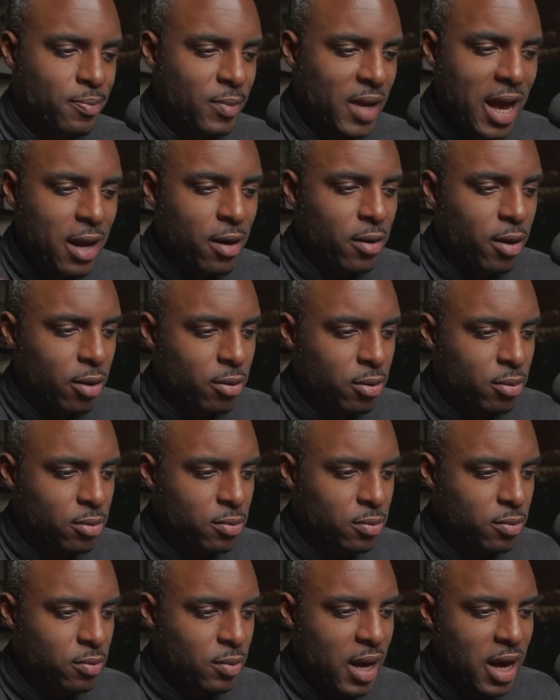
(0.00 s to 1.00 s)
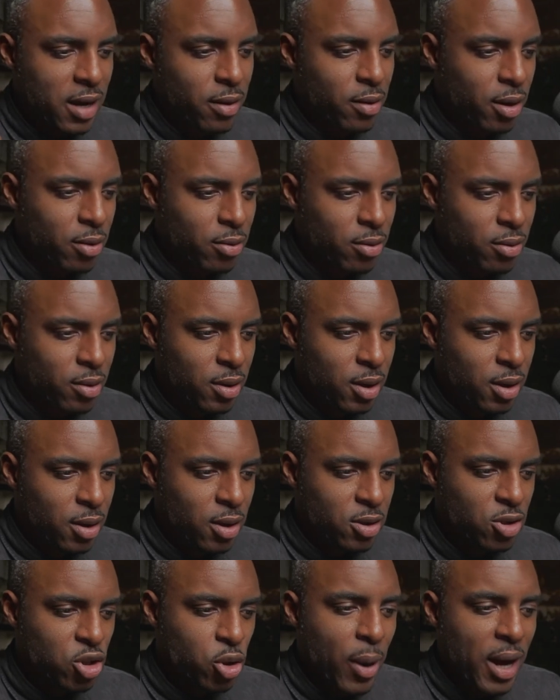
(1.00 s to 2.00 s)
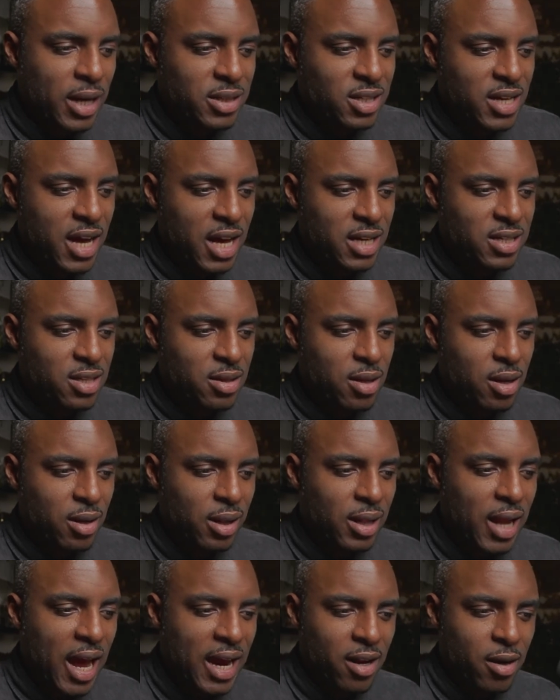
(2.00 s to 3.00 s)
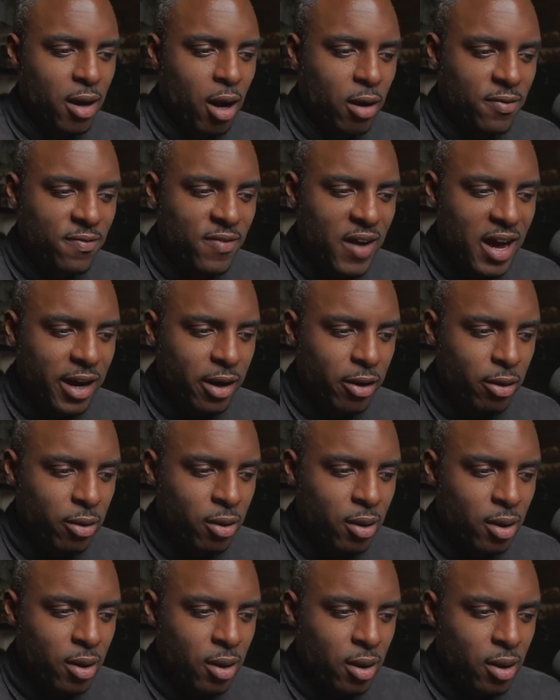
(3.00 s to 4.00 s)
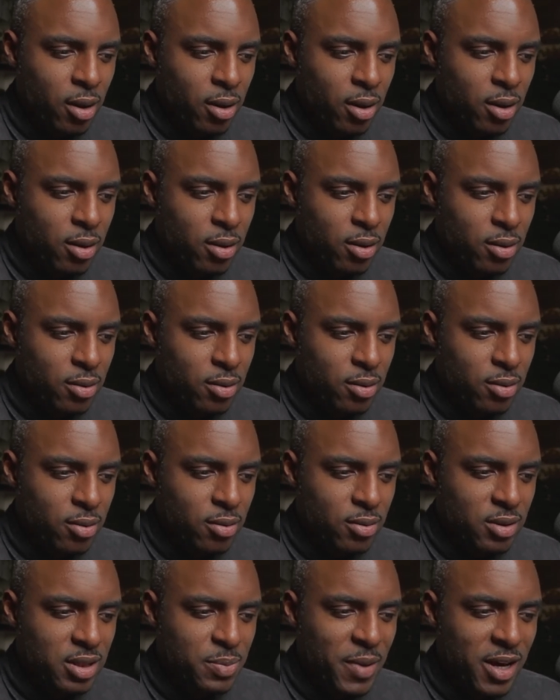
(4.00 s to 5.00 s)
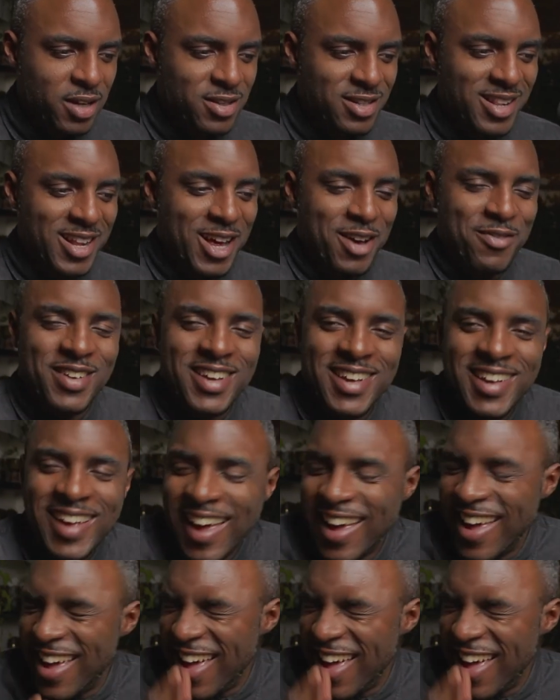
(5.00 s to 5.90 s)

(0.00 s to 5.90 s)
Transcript: I don't know. Joanne says, light it on fire. Smells lovely.